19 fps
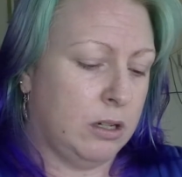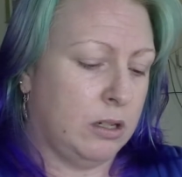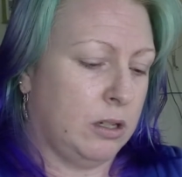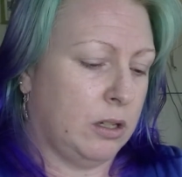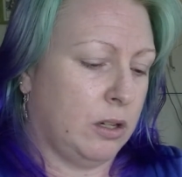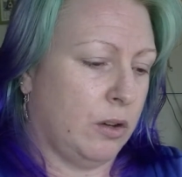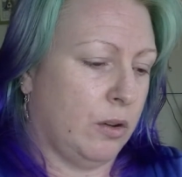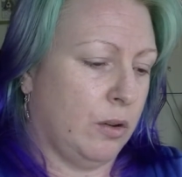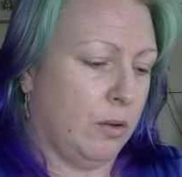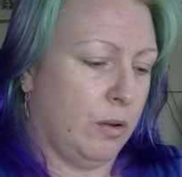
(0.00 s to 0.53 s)

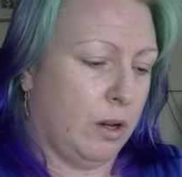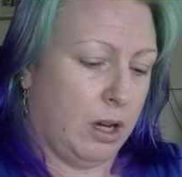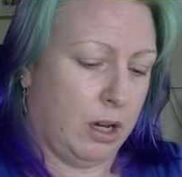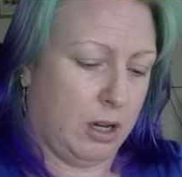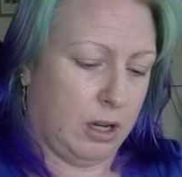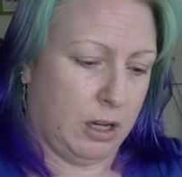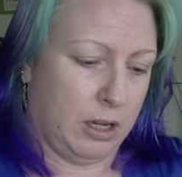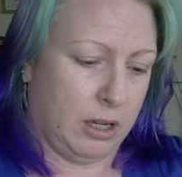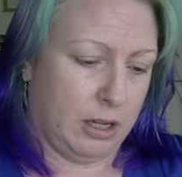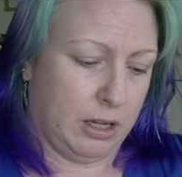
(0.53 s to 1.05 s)
so
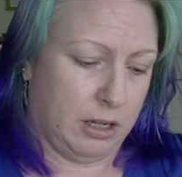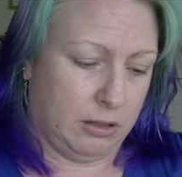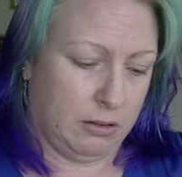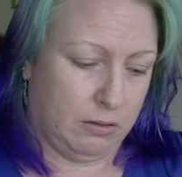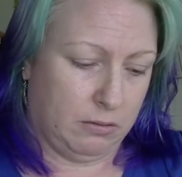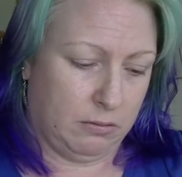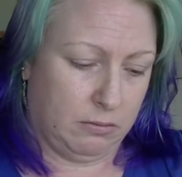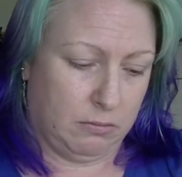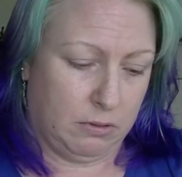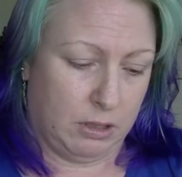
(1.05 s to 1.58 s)

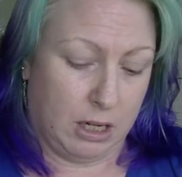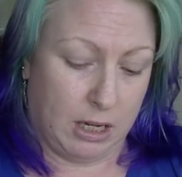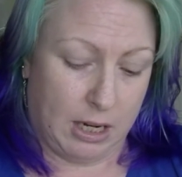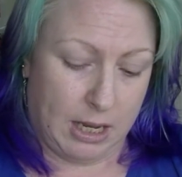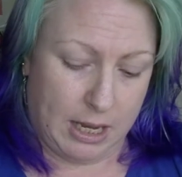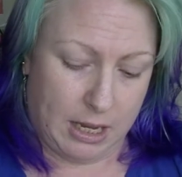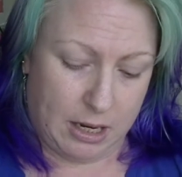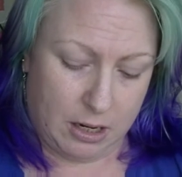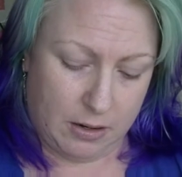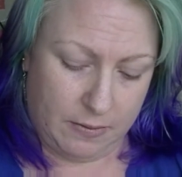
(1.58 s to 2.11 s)
I'm
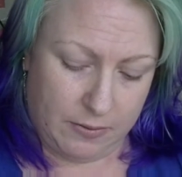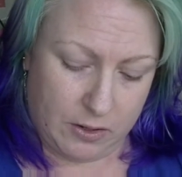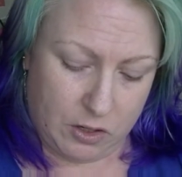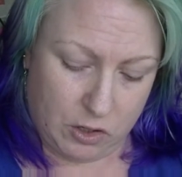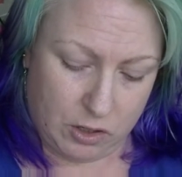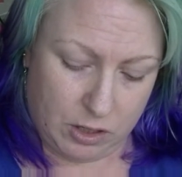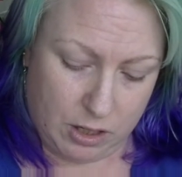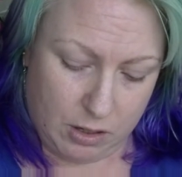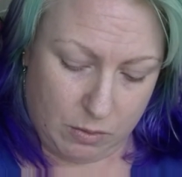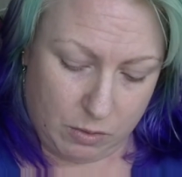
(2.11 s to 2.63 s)
glad I
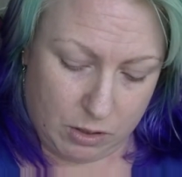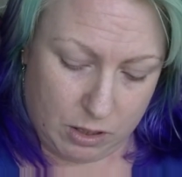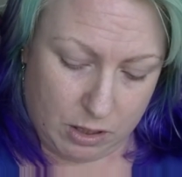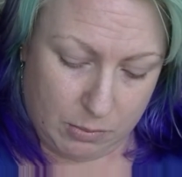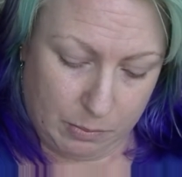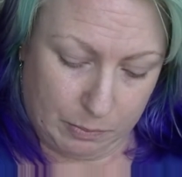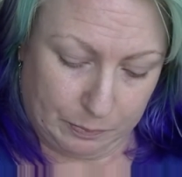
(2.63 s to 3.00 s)
finished that one up.